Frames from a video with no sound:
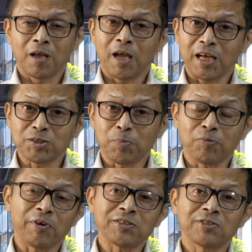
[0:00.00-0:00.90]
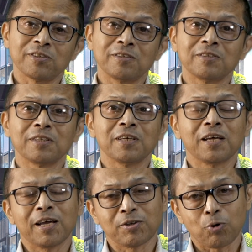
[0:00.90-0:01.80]
As a professional
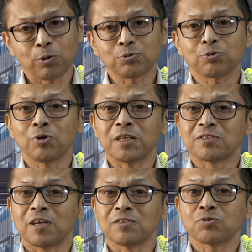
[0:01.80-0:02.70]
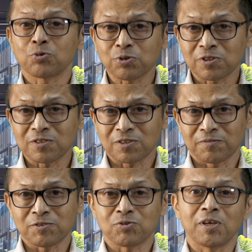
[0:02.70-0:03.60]
and also has done social
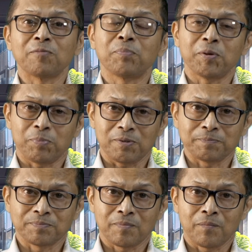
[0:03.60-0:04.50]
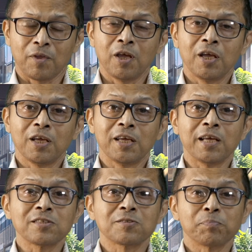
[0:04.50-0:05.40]
service to help people. He
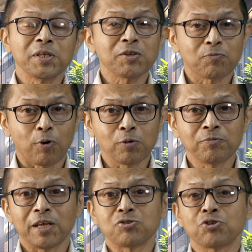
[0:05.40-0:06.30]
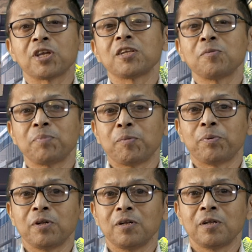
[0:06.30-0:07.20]
has been involved in educating
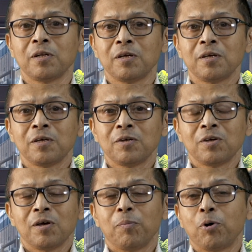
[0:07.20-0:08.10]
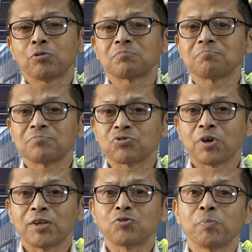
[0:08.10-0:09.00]
people about
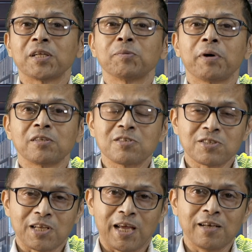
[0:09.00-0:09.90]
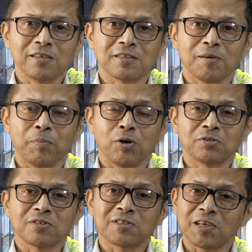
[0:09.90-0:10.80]
trying to make them understand about
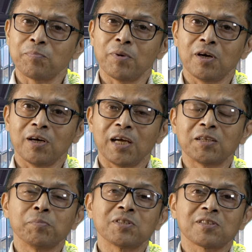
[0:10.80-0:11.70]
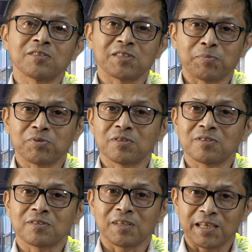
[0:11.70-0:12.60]
the stigma and the
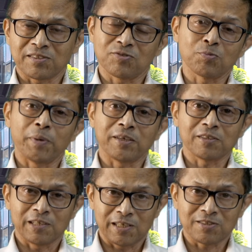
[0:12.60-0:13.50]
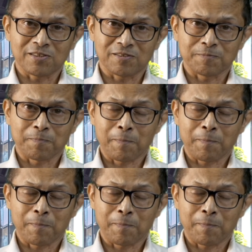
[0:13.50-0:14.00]
misconceptions connected to mental illnesses.